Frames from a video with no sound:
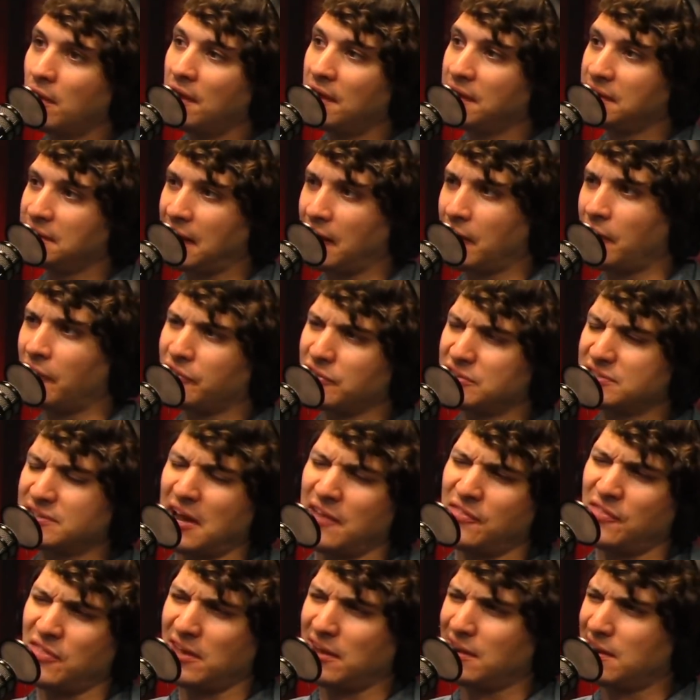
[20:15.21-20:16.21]
Get this
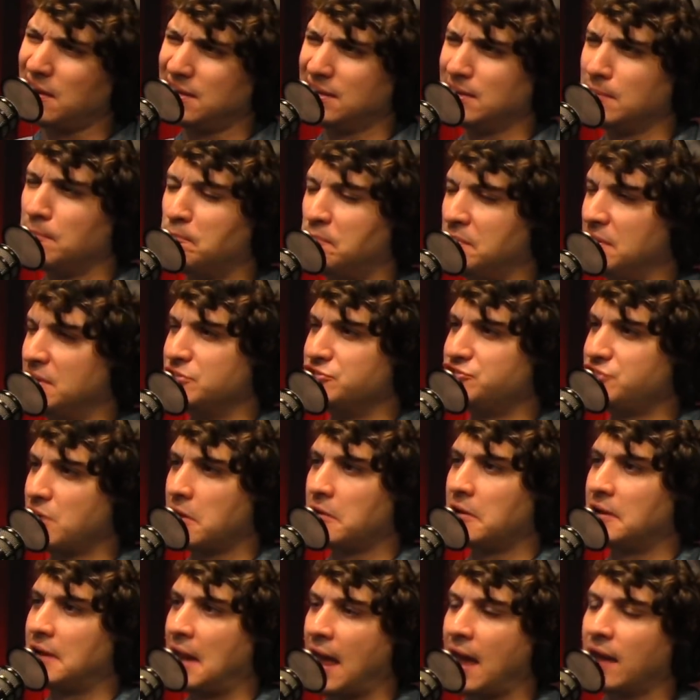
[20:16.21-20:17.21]
guy thinking he can beat
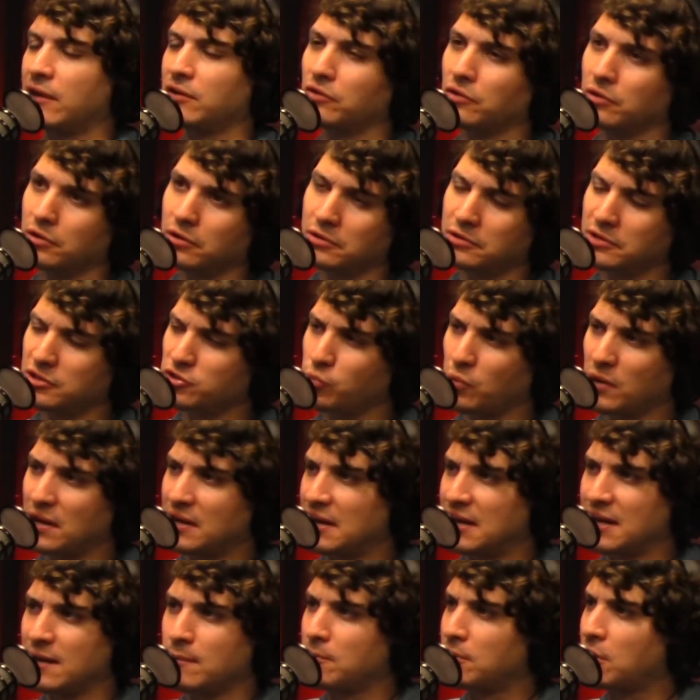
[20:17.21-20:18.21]
Jerry Nadler because we
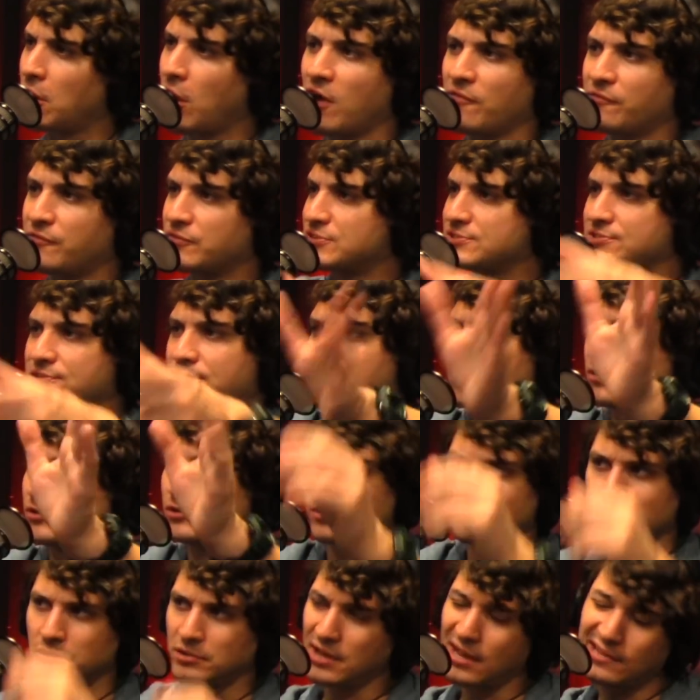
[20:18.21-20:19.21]
need him in office to
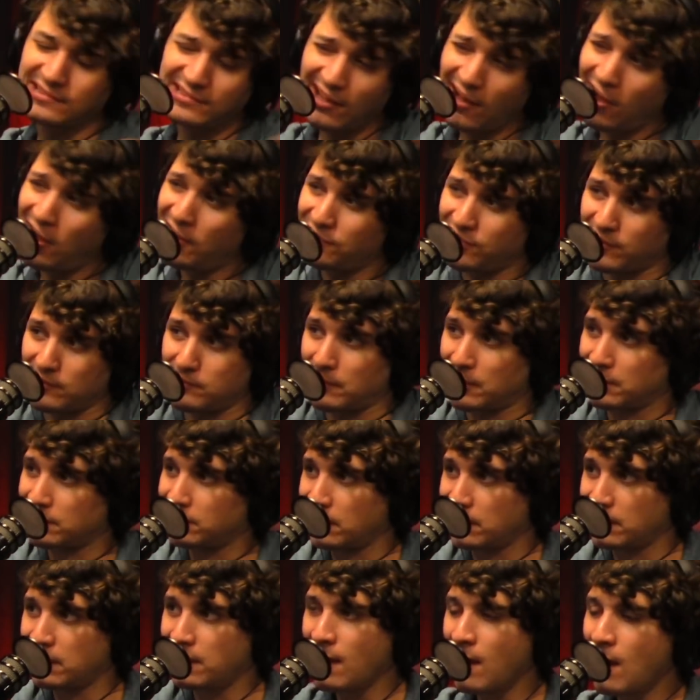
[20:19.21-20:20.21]
do. That's the other thing, man.
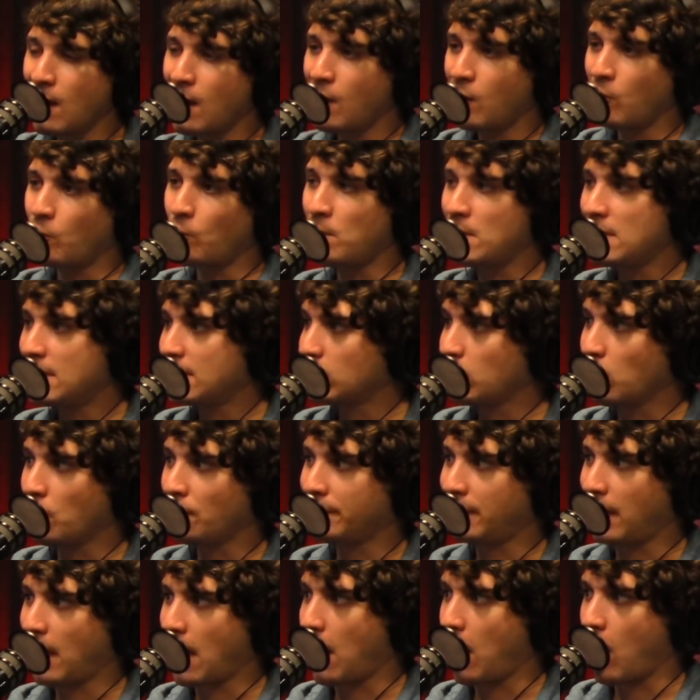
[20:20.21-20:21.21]
Like, we can
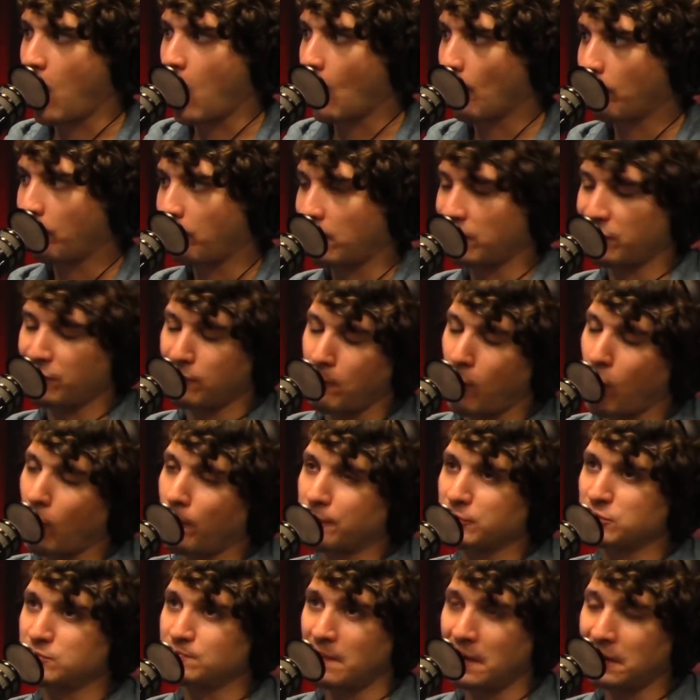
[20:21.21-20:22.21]
only operate from our
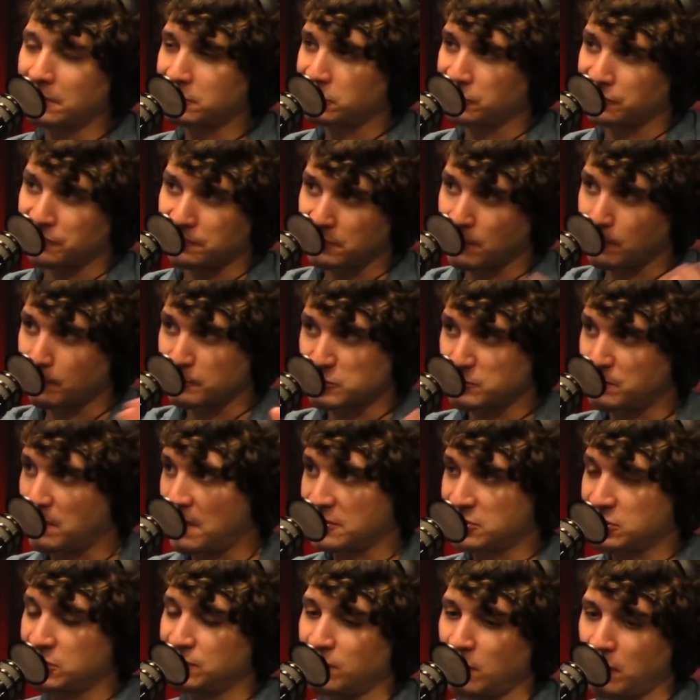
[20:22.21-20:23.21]
perspective, from the
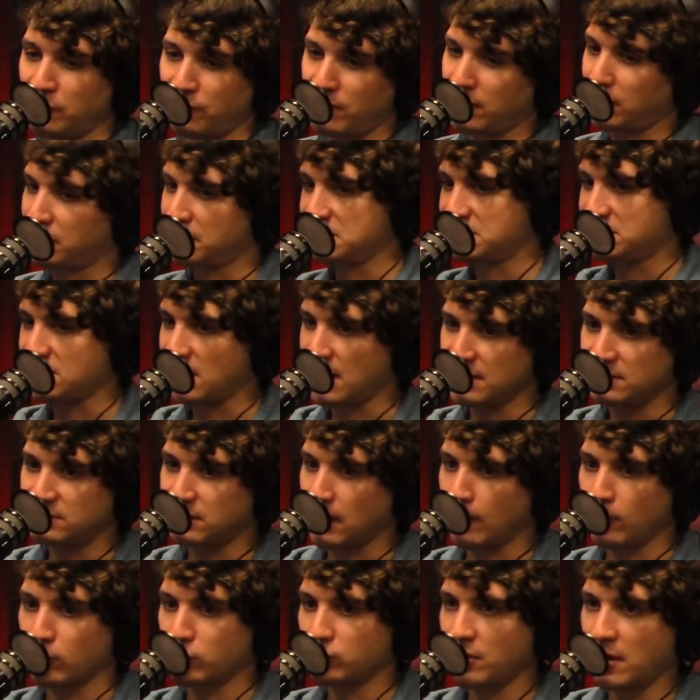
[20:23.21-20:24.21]
perspective of, like, let's say
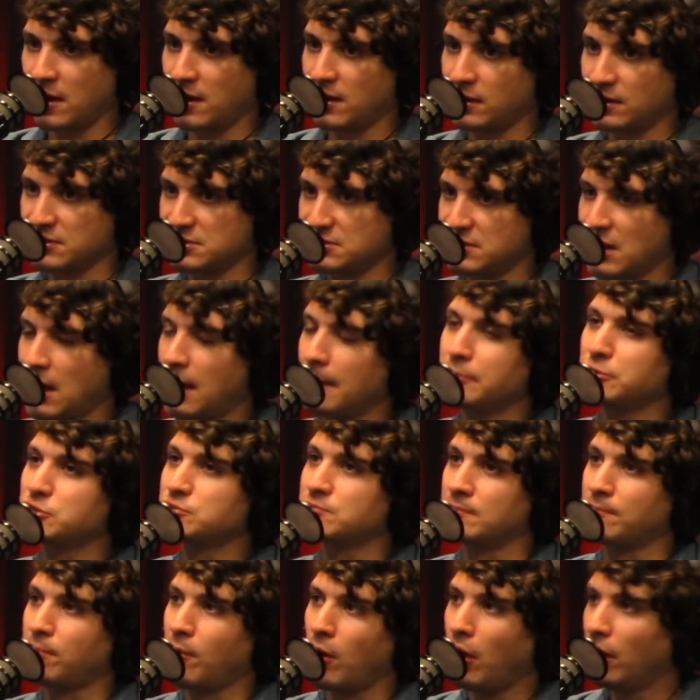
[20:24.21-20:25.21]
Democratic
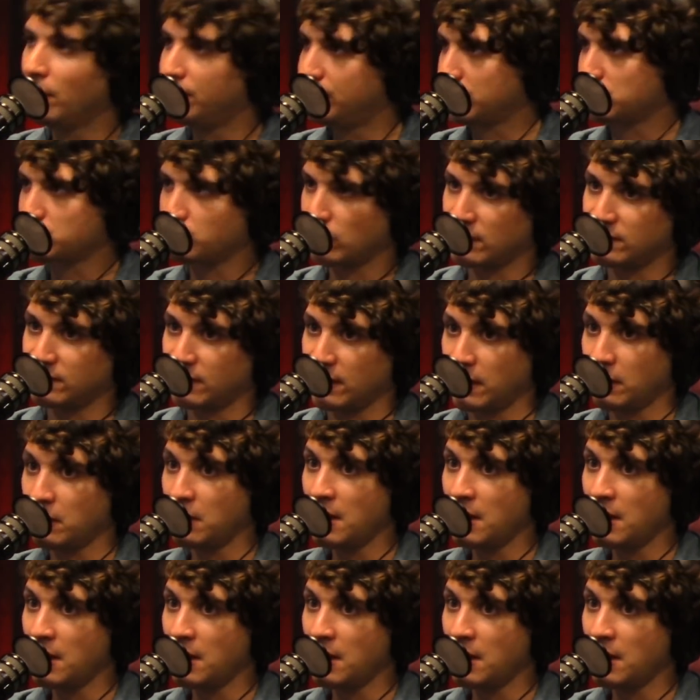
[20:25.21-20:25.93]
establishment politics right there.